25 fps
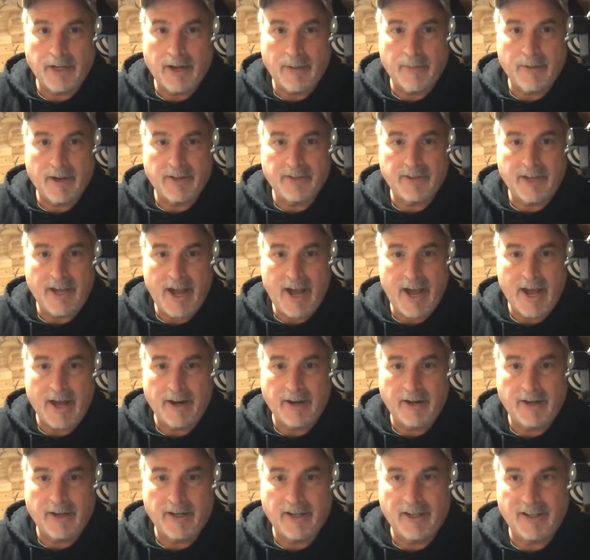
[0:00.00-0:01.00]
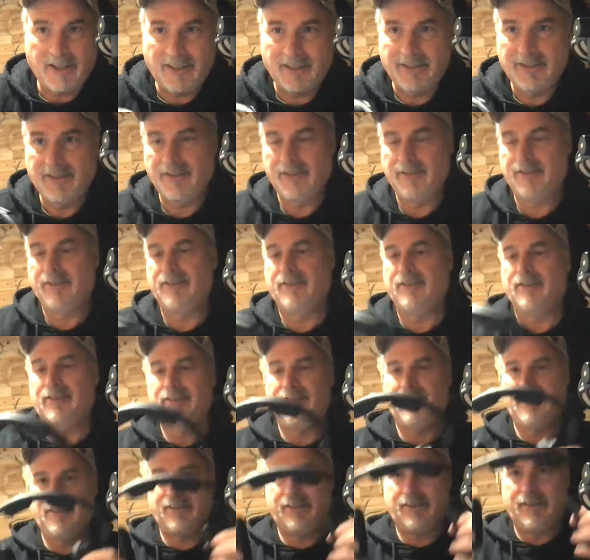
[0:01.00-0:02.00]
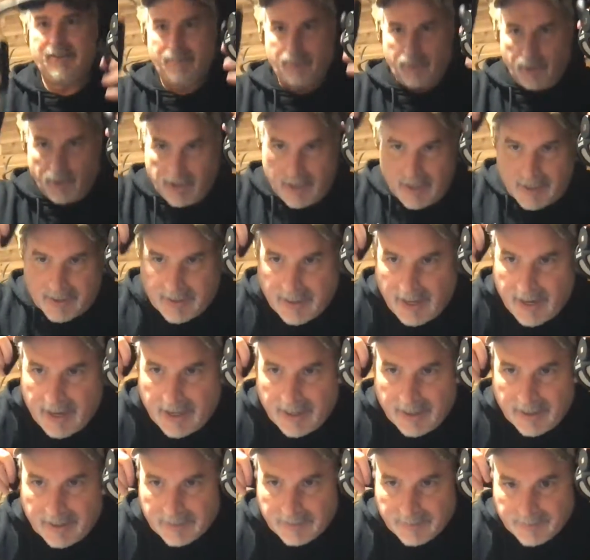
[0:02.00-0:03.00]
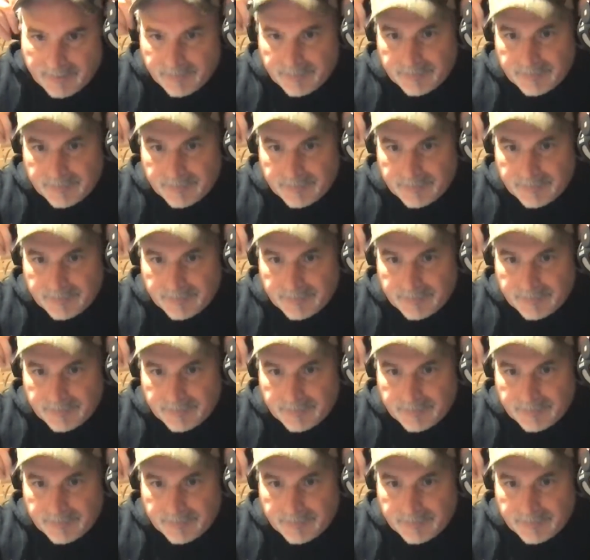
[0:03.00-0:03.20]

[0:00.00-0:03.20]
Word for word: How about that, huh? Pretty exciting.